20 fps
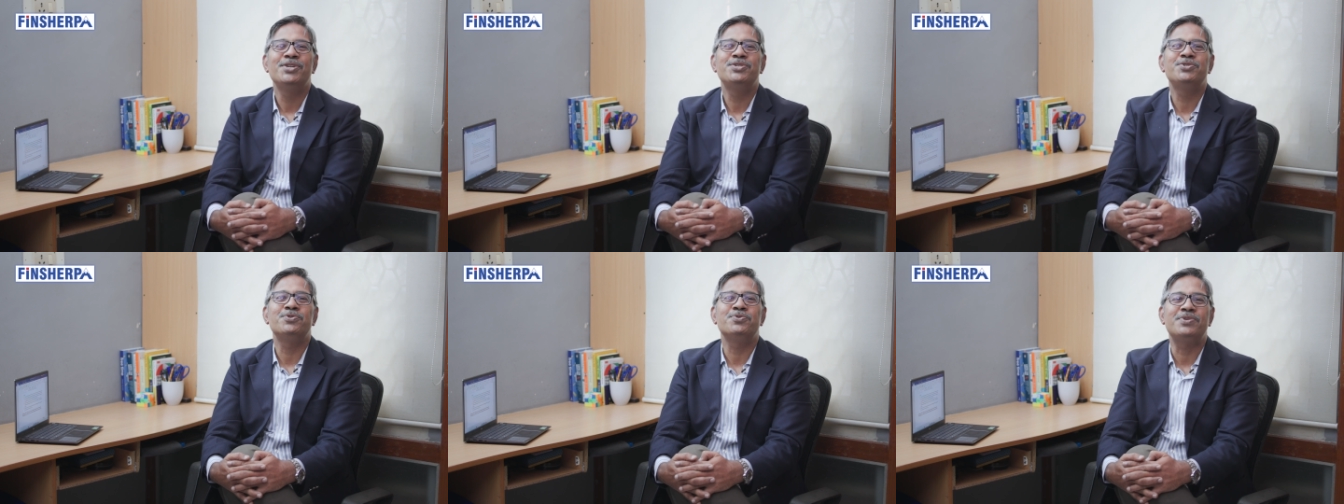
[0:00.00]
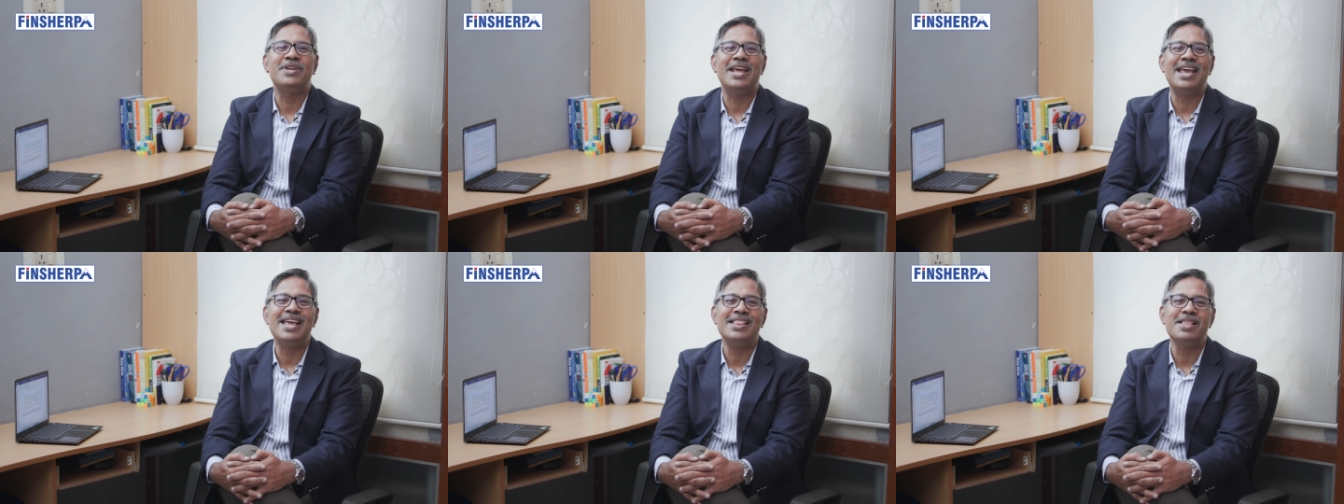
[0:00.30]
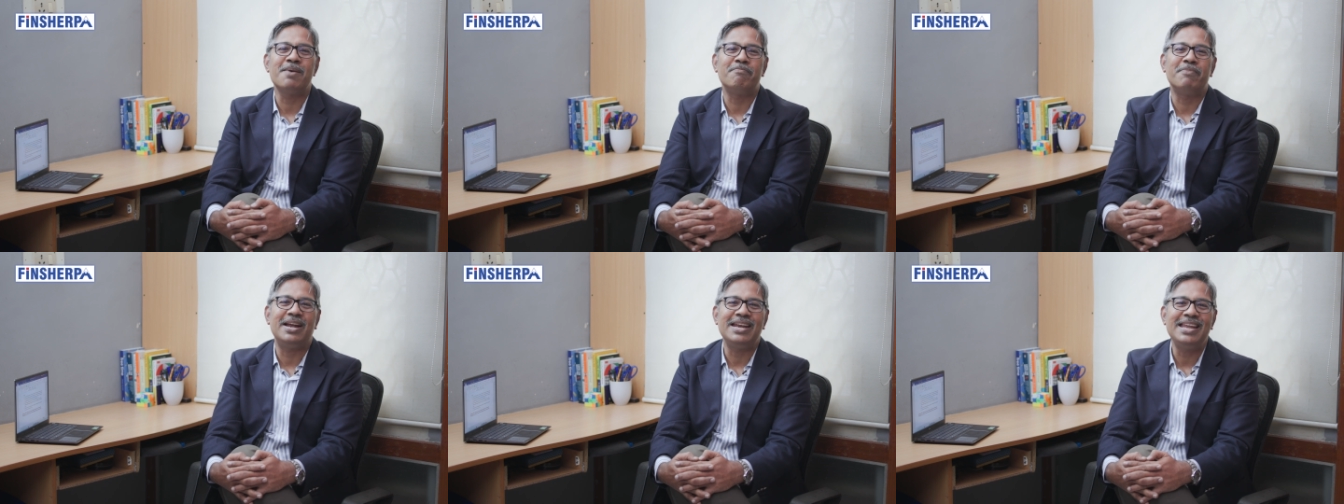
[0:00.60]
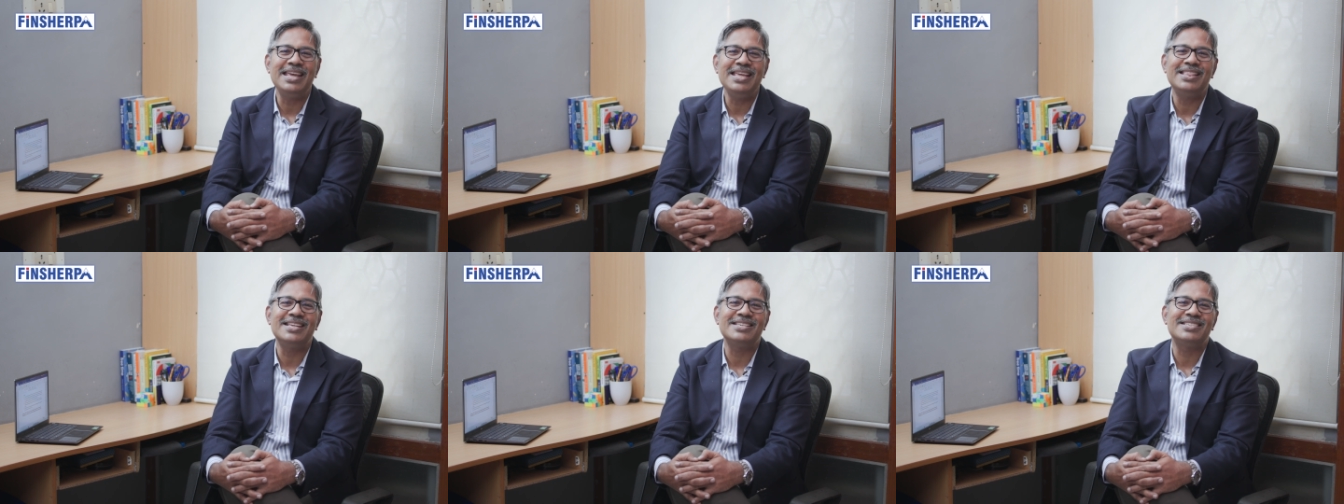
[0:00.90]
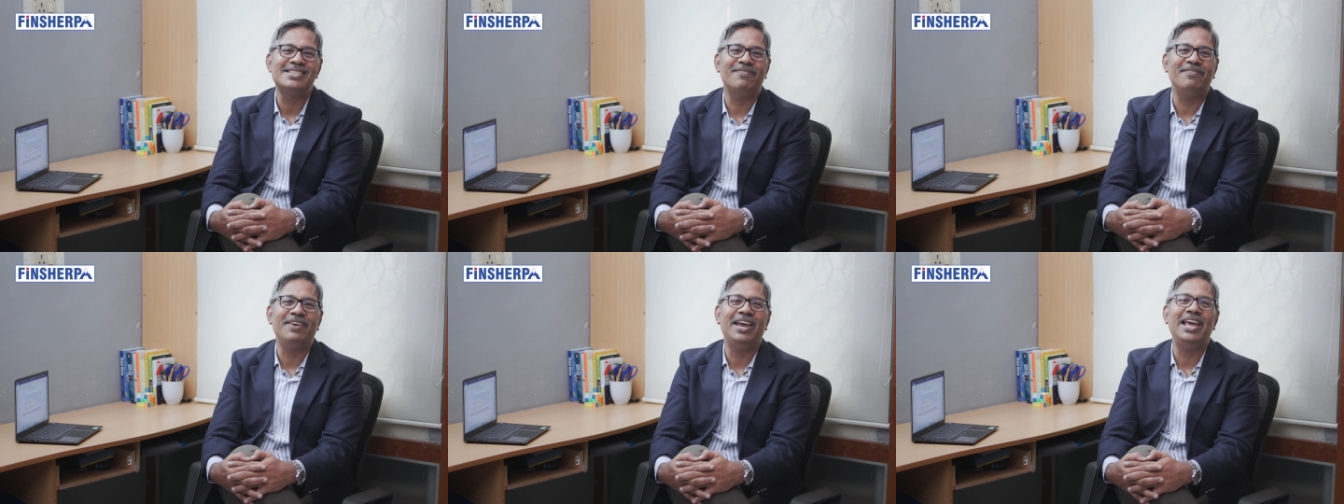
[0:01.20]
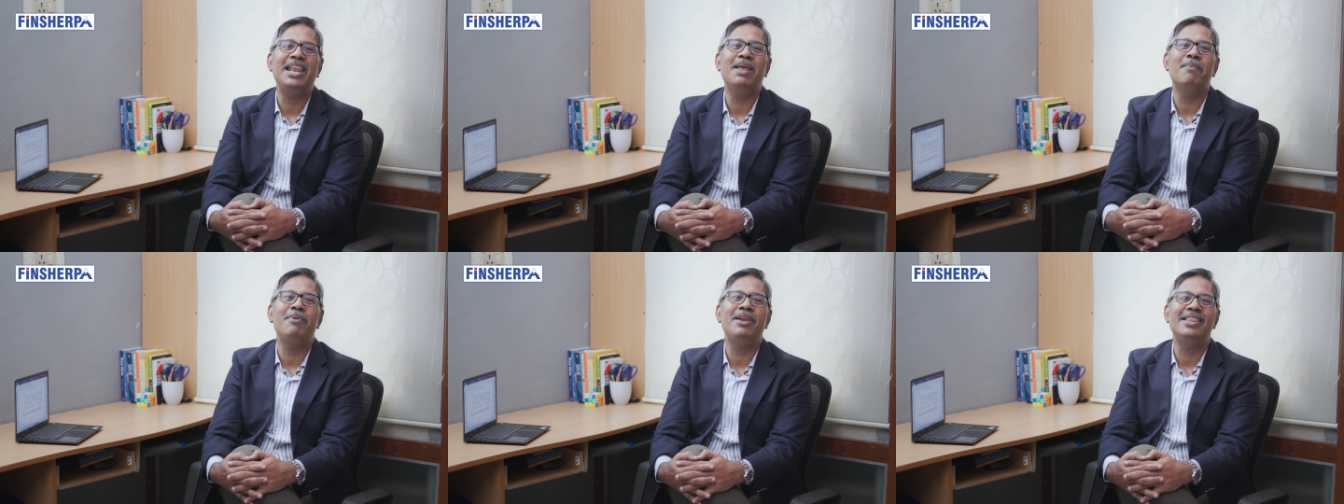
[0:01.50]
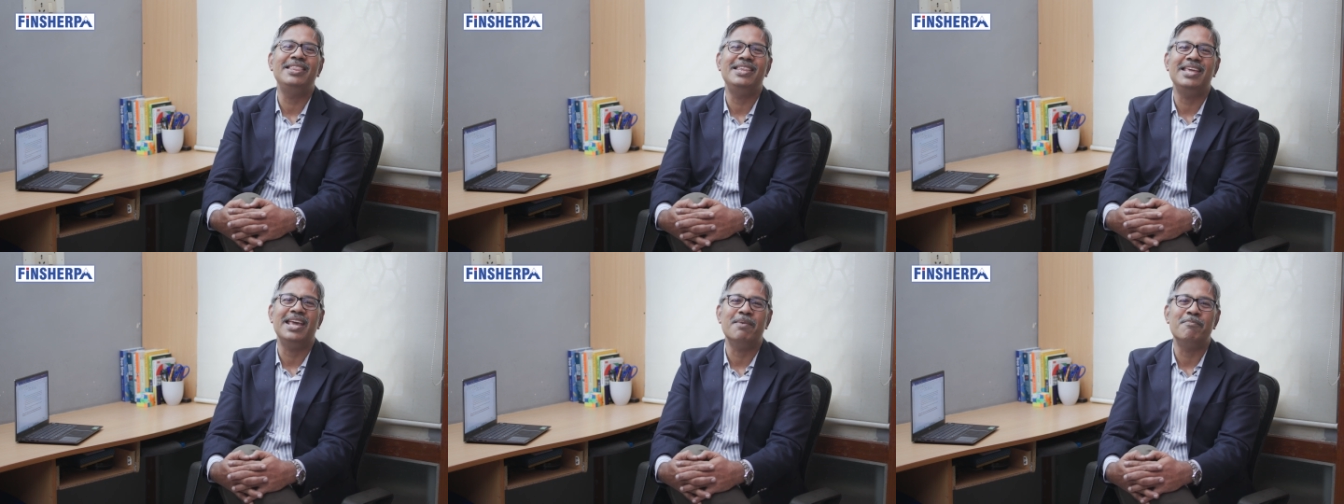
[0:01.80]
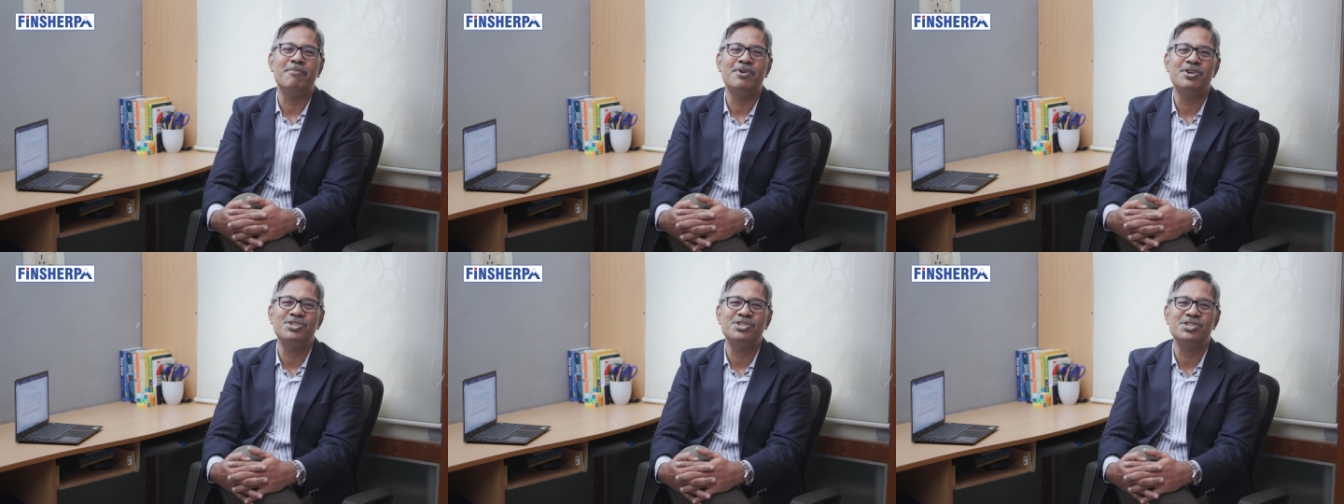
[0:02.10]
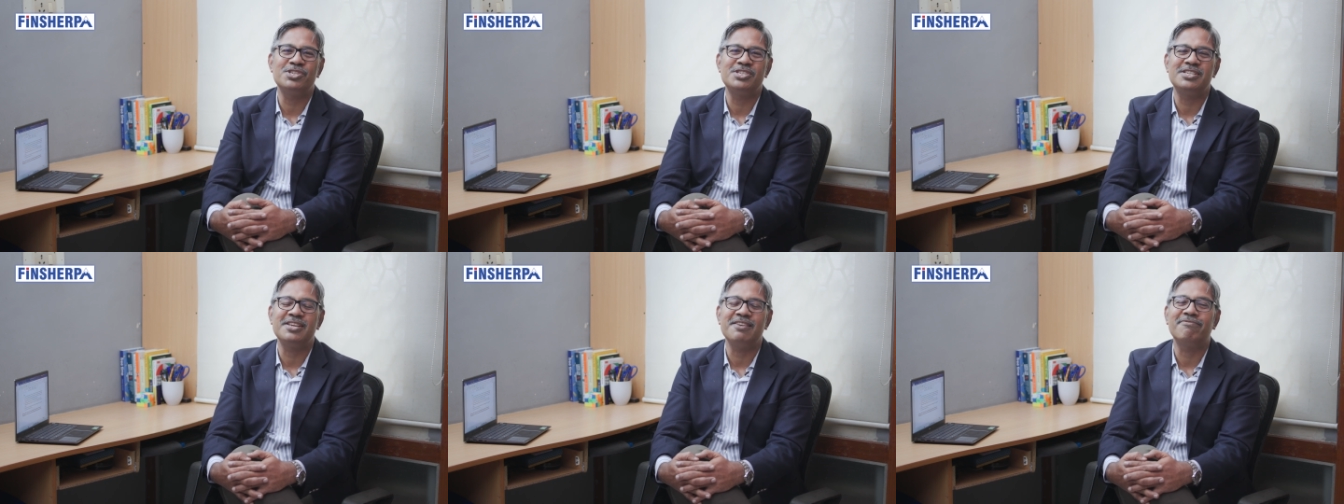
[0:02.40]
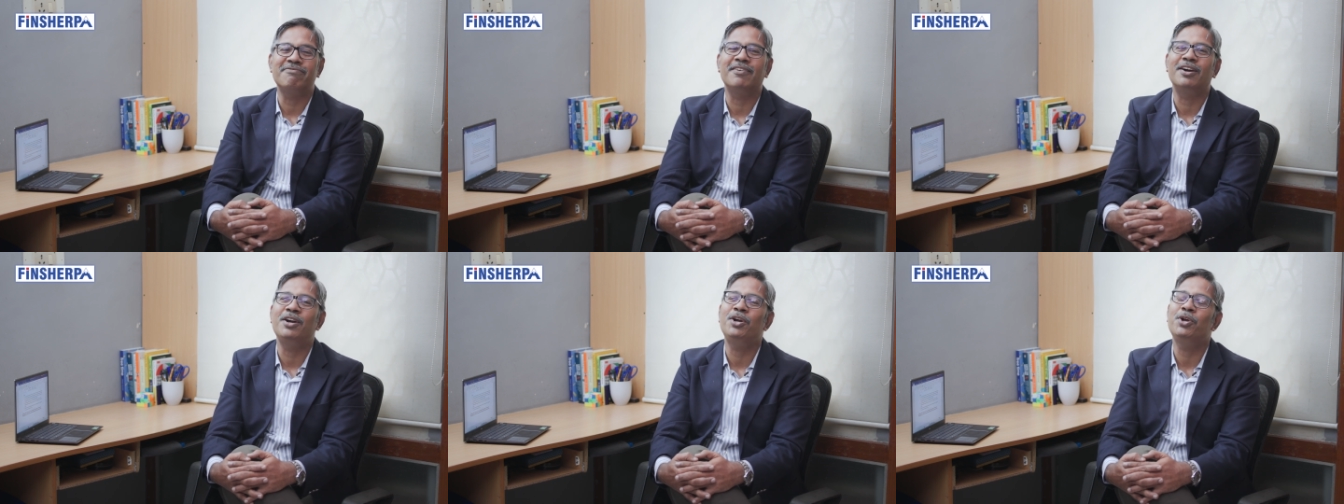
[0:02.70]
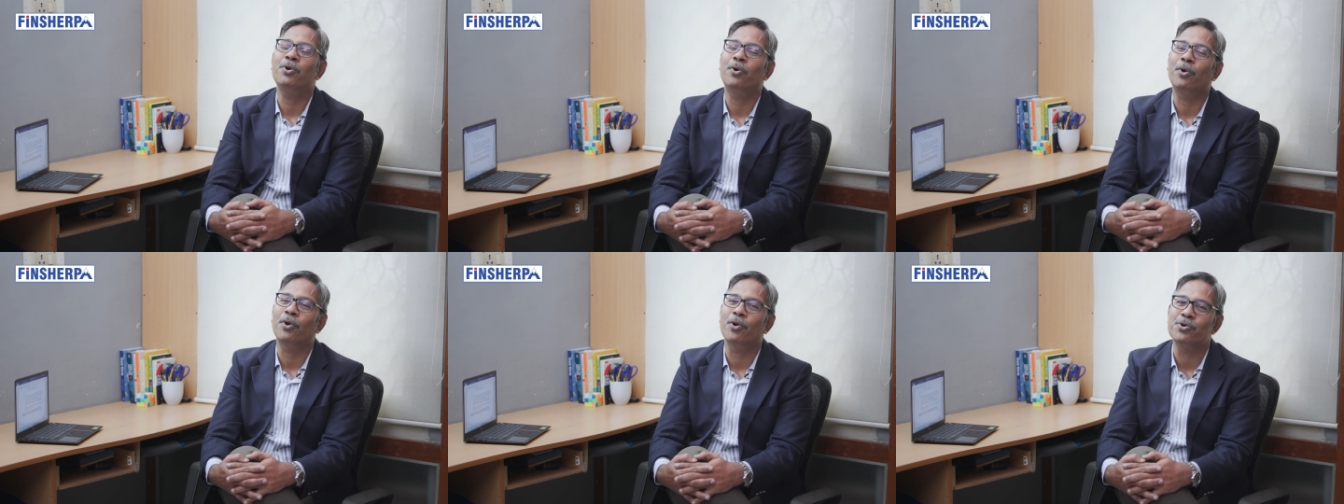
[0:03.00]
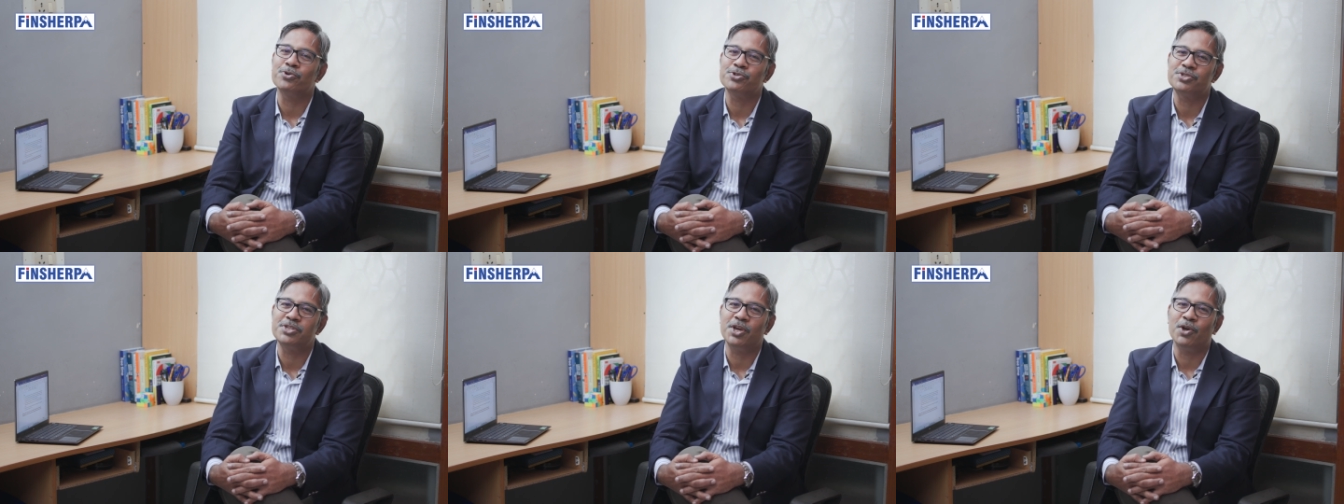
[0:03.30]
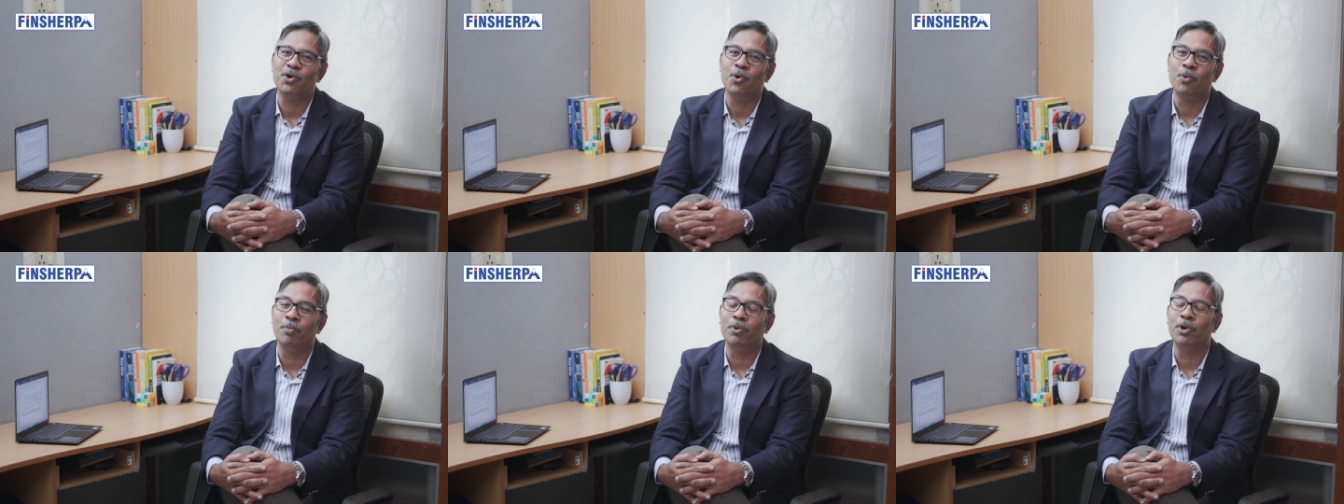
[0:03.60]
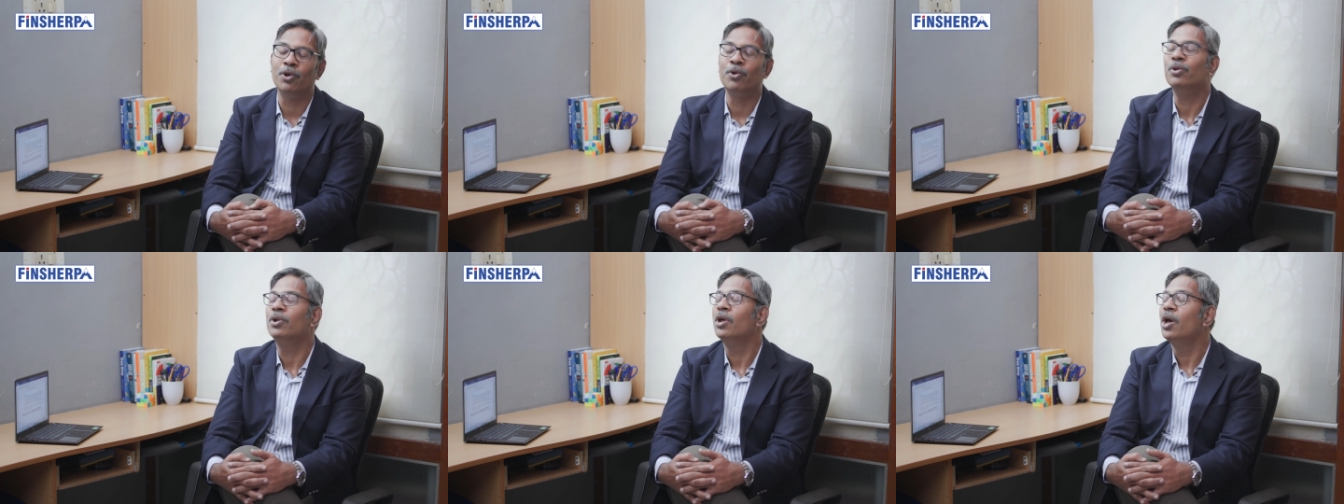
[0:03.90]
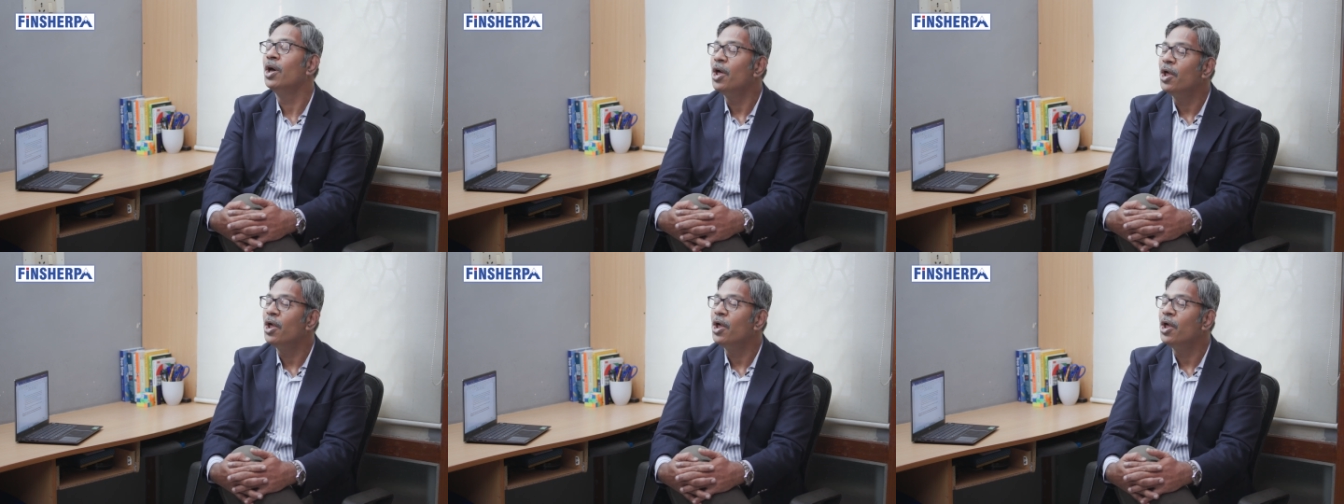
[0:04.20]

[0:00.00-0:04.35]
to take the money that's available in the emergency fund to close the home loan.